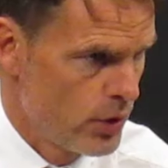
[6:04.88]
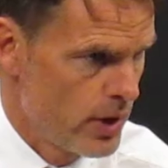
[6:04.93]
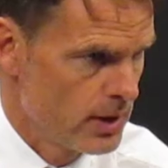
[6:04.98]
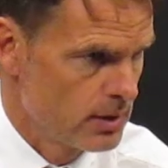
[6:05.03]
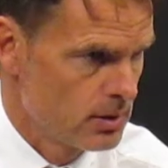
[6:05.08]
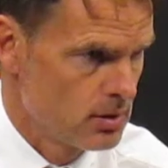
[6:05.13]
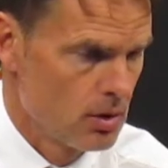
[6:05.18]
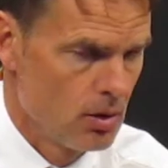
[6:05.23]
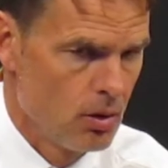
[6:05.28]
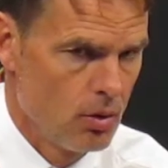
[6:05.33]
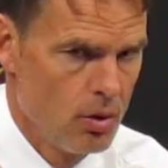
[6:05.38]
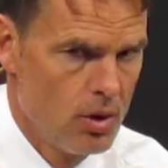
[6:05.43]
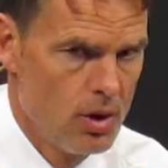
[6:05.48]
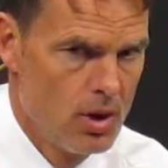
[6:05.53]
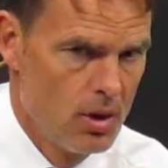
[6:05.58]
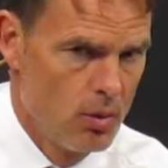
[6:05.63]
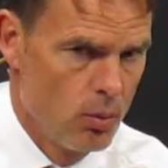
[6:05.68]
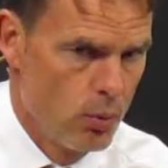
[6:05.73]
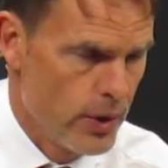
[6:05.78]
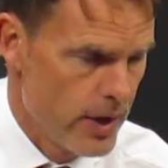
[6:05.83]
Brett. So
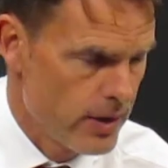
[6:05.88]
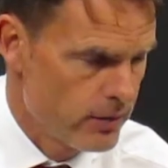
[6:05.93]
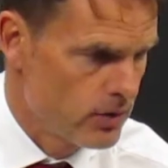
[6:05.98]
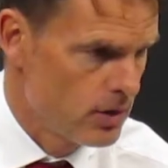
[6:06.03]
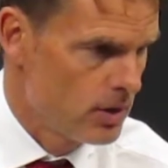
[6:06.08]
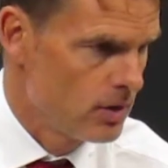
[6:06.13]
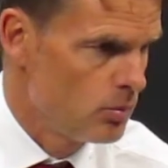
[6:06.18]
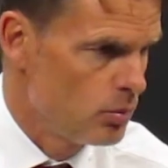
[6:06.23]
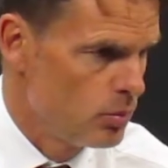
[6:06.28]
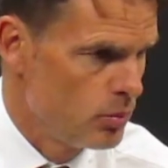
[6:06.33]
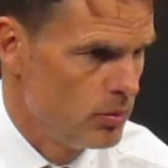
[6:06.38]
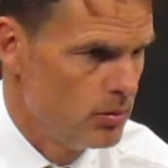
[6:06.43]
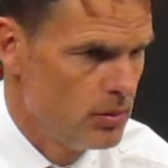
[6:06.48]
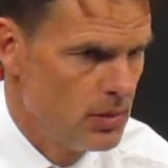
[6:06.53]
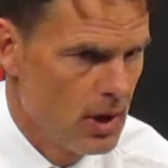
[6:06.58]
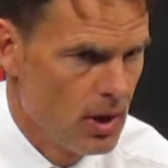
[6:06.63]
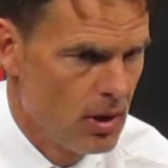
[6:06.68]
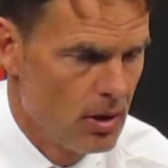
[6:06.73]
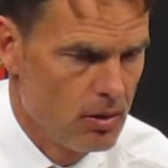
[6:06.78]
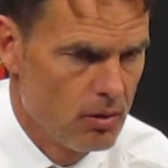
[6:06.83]
we have to
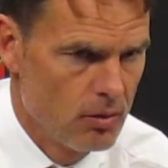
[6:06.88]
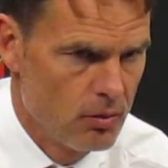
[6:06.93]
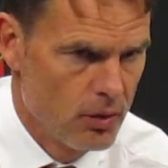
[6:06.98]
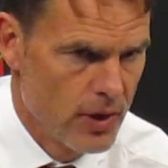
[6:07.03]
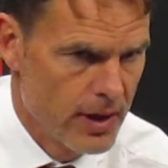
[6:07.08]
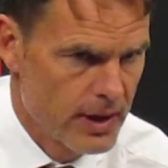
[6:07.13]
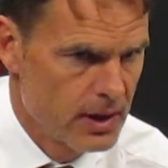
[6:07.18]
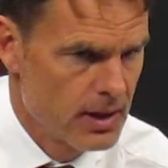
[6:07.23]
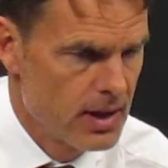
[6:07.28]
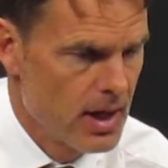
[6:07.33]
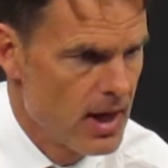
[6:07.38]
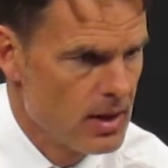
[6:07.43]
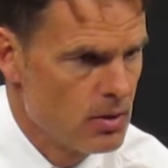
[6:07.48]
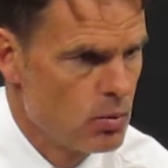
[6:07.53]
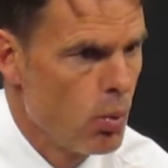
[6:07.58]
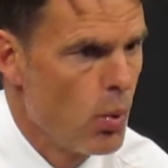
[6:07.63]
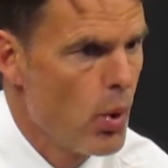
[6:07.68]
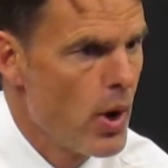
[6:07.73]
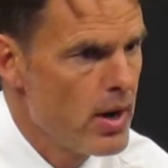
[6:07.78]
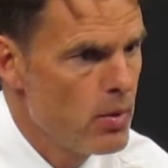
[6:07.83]
recognize
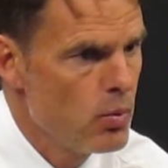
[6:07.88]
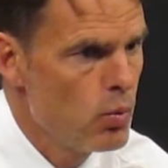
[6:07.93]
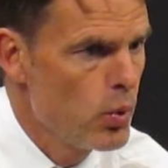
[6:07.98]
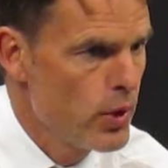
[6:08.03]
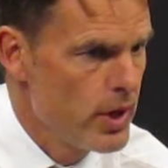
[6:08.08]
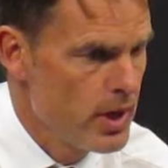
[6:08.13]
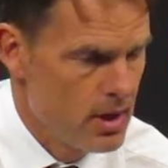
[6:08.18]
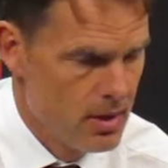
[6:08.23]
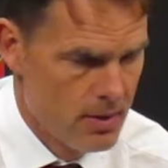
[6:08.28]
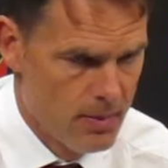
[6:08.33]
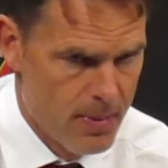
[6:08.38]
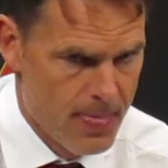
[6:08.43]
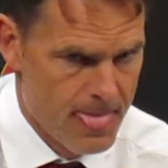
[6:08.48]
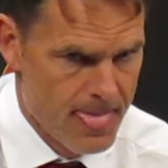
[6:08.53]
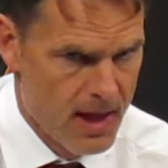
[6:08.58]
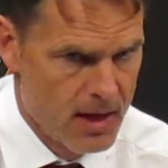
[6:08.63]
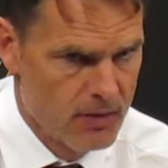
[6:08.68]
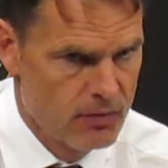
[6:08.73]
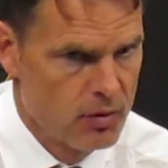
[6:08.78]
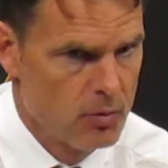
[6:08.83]
when we
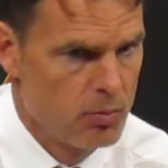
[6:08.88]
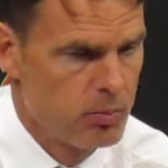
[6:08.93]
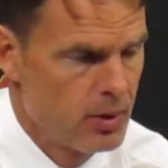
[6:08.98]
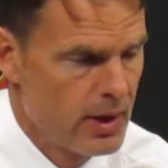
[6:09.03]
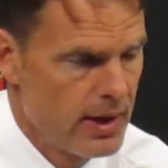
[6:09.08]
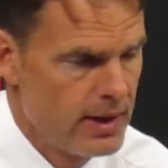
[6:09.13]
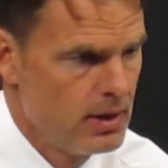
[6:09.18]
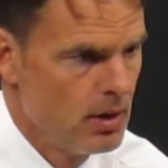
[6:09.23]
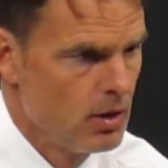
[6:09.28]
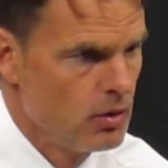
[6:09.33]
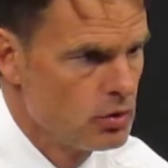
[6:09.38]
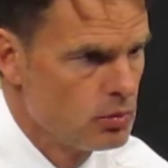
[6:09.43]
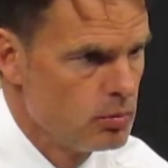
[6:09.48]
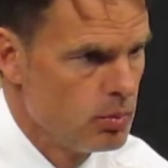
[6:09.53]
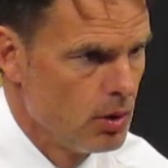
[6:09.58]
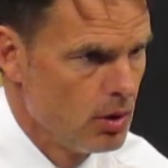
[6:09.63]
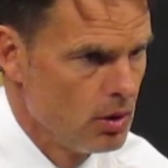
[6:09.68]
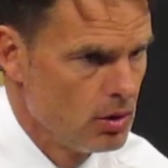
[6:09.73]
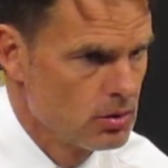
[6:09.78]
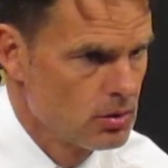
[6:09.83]
have to play those
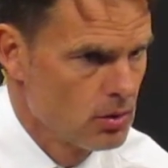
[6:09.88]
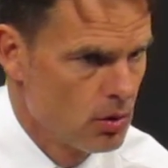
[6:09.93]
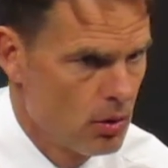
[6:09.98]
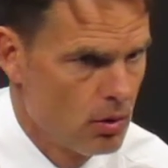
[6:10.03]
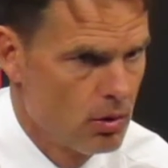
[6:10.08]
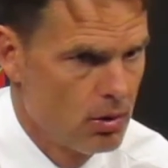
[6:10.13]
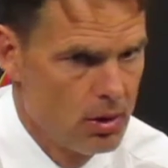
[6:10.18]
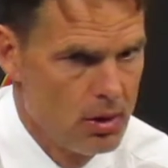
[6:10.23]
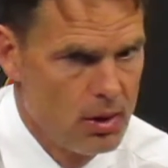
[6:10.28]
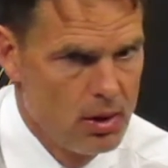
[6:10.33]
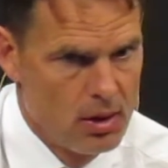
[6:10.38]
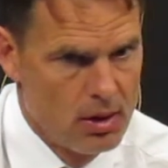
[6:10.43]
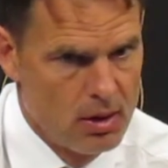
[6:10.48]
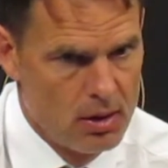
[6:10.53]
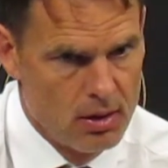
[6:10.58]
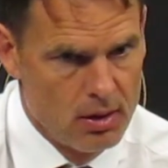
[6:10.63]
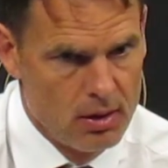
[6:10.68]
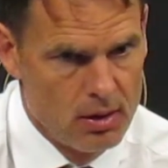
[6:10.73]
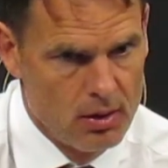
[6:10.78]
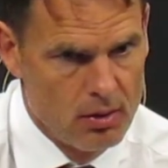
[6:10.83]
balls, or,
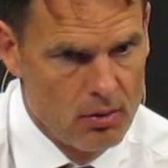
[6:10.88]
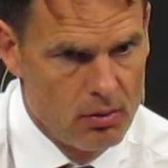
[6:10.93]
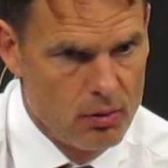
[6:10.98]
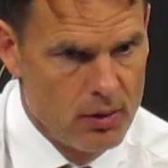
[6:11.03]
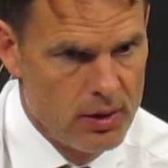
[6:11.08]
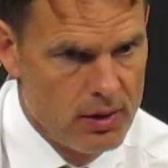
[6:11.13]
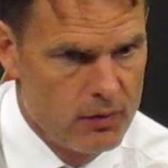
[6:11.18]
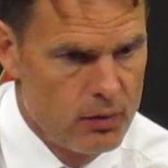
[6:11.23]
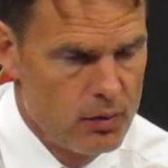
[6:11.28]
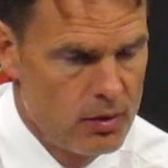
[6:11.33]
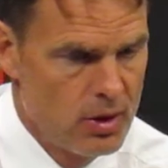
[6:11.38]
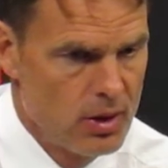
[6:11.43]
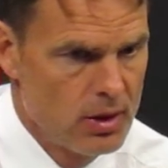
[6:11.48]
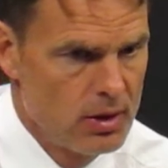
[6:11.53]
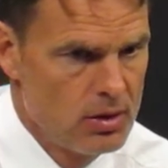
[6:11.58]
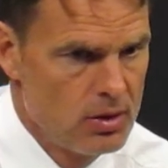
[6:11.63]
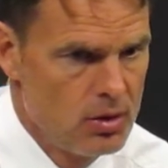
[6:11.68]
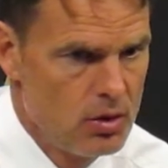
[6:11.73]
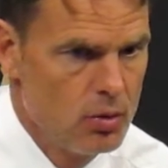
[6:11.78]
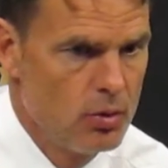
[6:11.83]
you know, if you
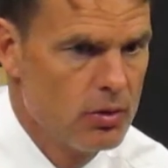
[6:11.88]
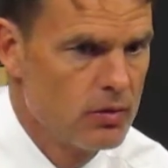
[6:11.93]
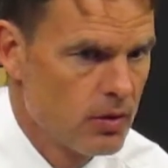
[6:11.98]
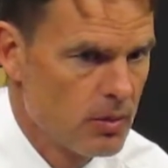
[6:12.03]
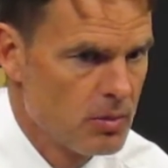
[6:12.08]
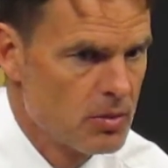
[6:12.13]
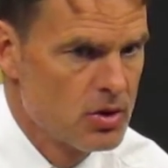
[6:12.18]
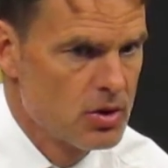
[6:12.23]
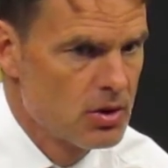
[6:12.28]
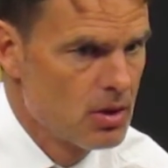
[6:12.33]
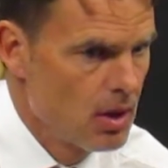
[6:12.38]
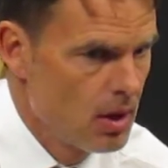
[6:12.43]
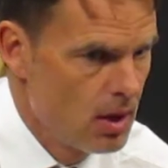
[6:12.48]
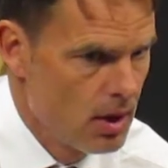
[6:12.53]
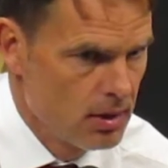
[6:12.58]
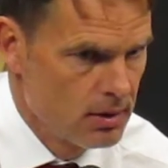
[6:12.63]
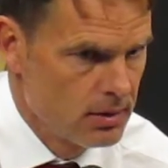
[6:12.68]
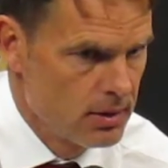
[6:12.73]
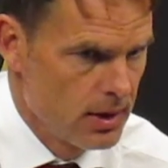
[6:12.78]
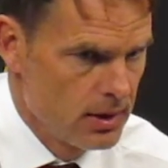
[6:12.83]
do it from the
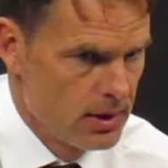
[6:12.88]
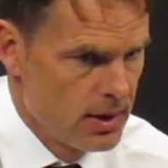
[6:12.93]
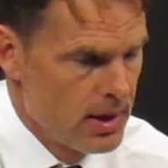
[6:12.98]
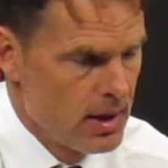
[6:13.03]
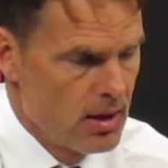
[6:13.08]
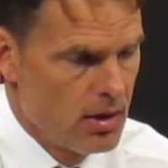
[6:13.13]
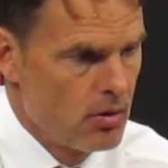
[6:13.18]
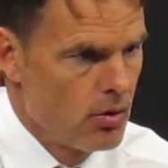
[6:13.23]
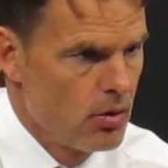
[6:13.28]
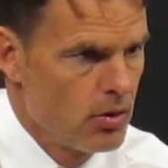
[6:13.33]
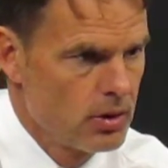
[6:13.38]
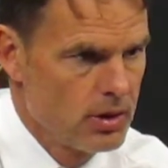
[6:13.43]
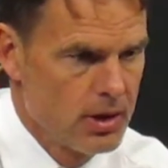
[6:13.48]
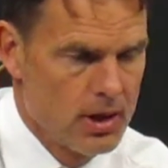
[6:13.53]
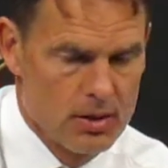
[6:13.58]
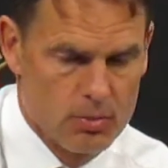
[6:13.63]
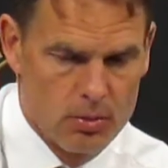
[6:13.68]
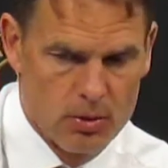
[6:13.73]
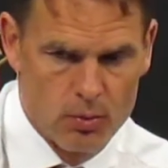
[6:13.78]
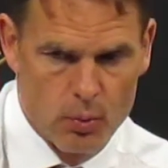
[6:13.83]
start, yeah, they are
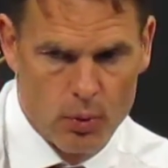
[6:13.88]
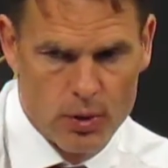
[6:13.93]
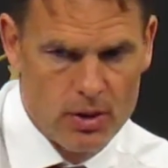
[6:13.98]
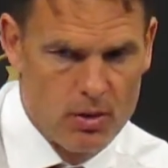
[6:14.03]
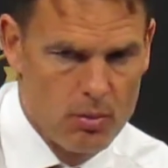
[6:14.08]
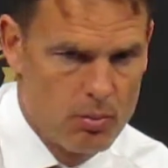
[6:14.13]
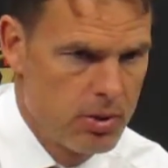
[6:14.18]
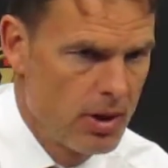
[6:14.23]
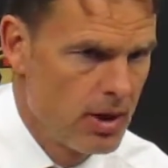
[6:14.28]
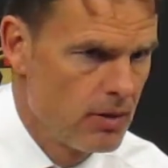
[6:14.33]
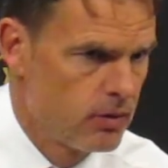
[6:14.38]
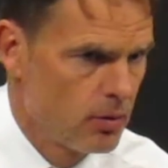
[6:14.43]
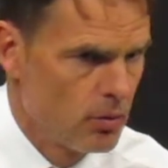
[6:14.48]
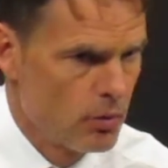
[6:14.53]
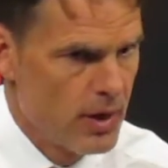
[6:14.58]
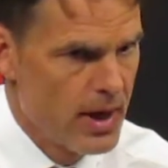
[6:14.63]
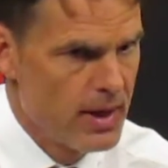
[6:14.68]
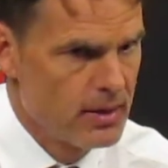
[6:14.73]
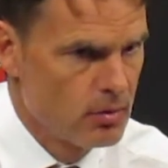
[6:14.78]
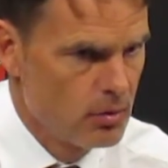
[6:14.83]
organized. But when you play from
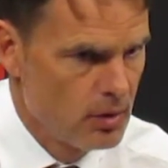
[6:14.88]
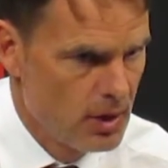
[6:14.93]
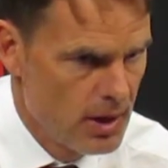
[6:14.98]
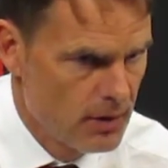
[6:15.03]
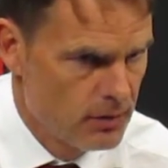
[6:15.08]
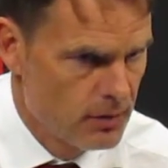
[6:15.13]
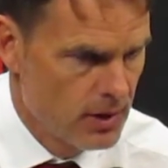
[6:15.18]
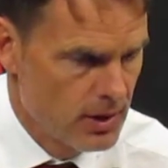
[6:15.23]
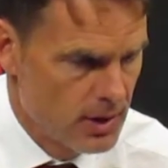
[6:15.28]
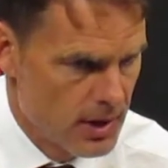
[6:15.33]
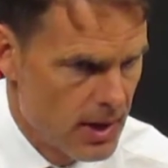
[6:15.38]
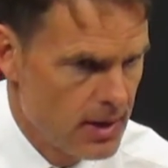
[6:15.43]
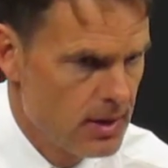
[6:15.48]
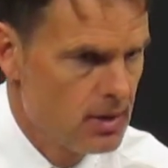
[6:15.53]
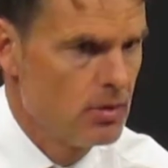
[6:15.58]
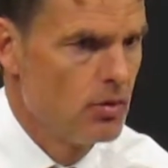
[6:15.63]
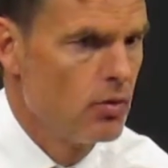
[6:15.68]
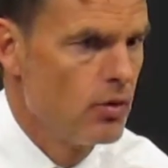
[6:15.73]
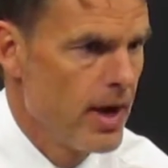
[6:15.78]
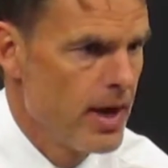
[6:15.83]
right to left and
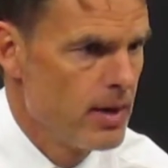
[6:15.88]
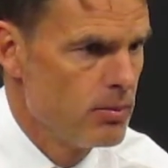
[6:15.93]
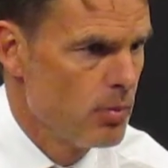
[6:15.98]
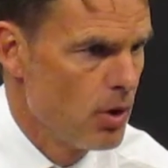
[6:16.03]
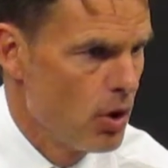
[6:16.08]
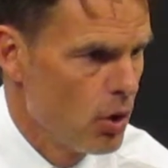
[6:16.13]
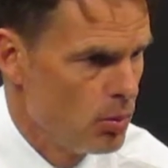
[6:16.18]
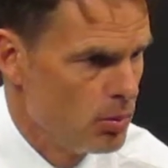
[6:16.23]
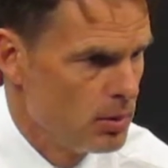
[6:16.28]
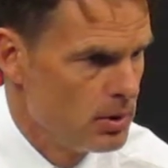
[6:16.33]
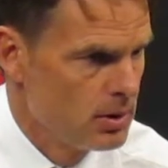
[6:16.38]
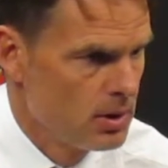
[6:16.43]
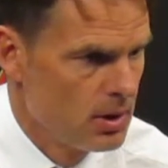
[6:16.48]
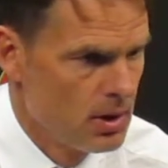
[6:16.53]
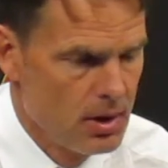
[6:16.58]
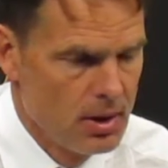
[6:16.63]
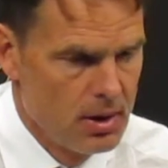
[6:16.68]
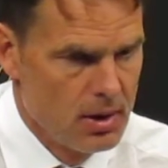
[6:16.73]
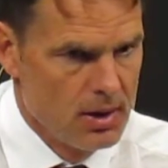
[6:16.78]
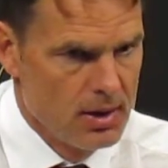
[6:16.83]
then the right moment,
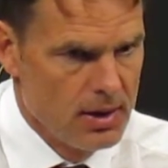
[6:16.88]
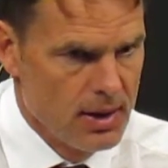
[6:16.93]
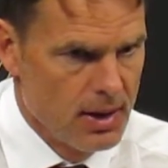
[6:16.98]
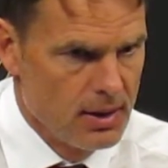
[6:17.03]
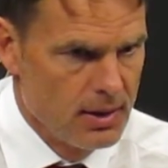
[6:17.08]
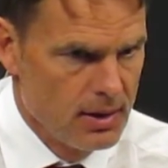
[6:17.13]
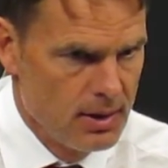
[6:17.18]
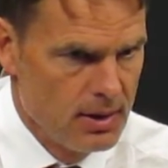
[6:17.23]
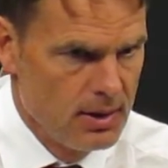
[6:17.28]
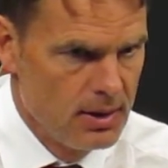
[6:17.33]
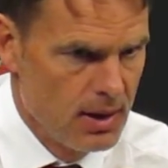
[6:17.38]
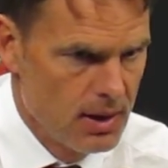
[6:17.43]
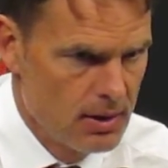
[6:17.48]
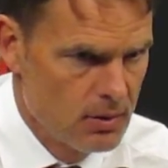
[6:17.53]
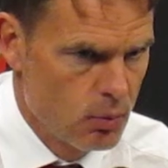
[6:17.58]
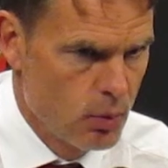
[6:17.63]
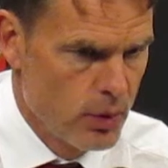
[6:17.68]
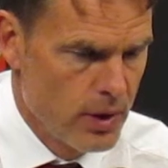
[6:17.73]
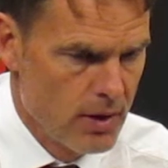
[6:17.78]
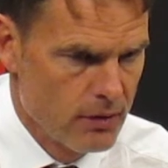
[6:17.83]
yeah,
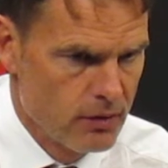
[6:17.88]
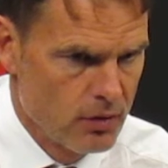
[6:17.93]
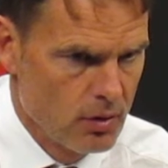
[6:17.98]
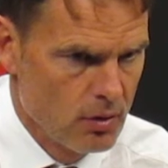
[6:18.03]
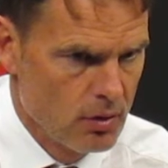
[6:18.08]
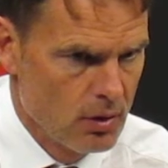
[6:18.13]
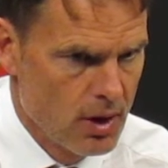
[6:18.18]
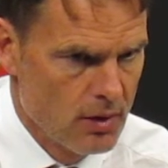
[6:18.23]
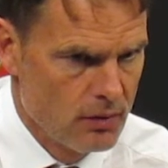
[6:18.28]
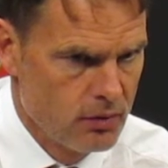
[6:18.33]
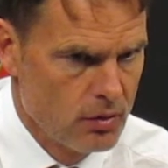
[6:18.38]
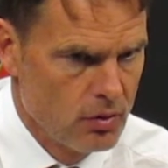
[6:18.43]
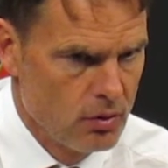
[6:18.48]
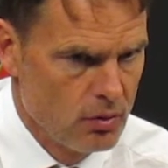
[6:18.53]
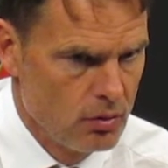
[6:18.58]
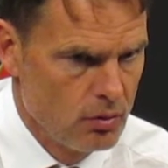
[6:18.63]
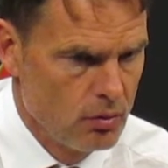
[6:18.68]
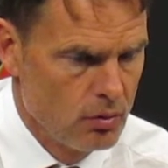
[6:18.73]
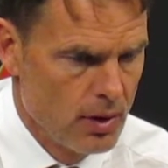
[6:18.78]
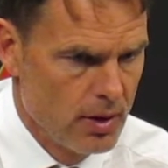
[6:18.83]
that we have
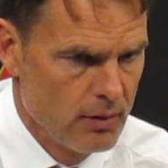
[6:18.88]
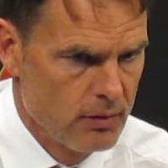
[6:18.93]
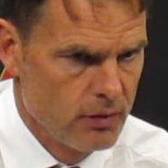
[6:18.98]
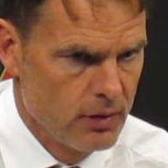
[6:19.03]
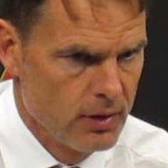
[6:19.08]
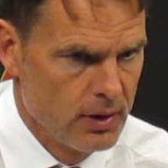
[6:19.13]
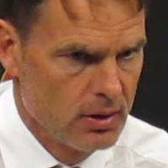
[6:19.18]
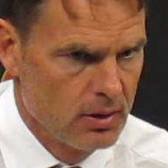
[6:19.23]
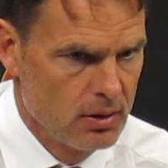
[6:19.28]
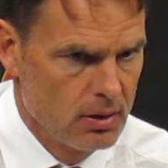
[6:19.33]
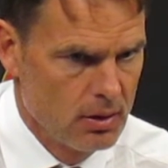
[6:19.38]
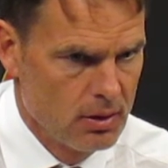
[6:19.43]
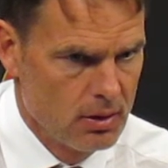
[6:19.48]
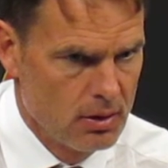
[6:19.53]
to, I think.